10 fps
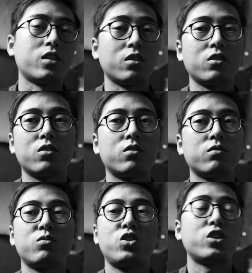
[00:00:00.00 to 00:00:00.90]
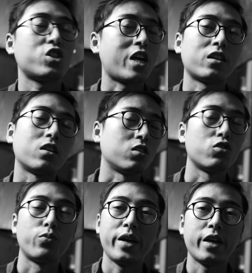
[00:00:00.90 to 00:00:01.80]
and chit chat a
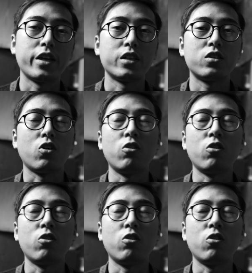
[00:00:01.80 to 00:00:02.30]
little bit.